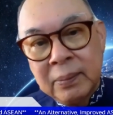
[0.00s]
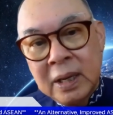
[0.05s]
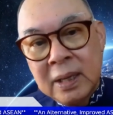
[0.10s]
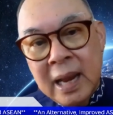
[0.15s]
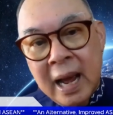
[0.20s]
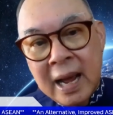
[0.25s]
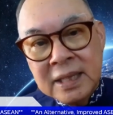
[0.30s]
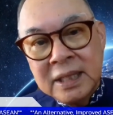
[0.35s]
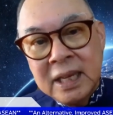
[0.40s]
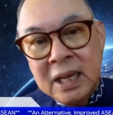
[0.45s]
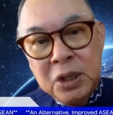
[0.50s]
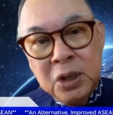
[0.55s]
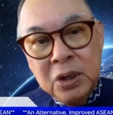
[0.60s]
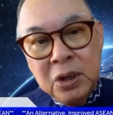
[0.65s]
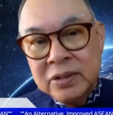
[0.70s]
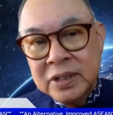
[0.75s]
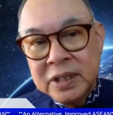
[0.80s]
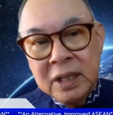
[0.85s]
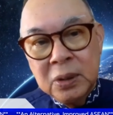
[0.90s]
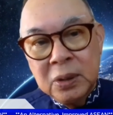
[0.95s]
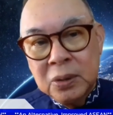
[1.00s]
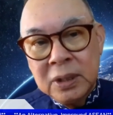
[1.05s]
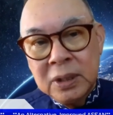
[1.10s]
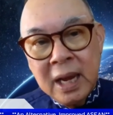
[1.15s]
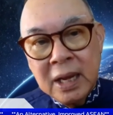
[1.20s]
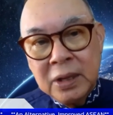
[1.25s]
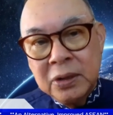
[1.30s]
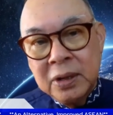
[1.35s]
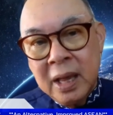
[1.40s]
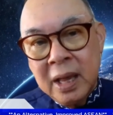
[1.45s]
and then ASEAN university
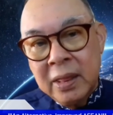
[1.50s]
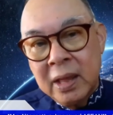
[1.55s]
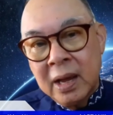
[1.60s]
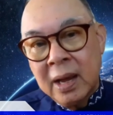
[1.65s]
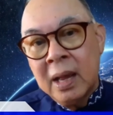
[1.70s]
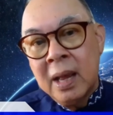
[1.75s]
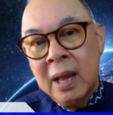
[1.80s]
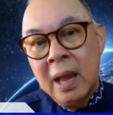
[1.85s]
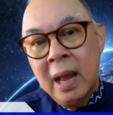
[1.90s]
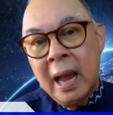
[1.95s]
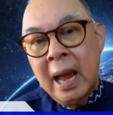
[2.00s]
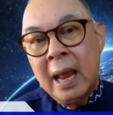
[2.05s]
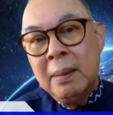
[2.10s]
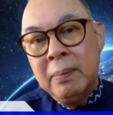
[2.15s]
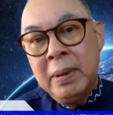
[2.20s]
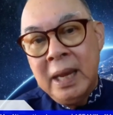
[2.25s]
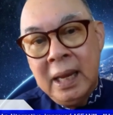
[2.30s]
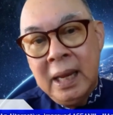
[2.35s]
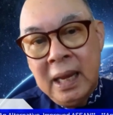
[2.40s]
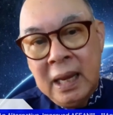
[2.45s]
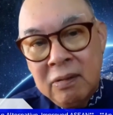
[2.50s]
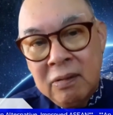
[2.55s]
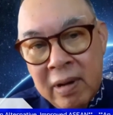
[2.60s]
could get together and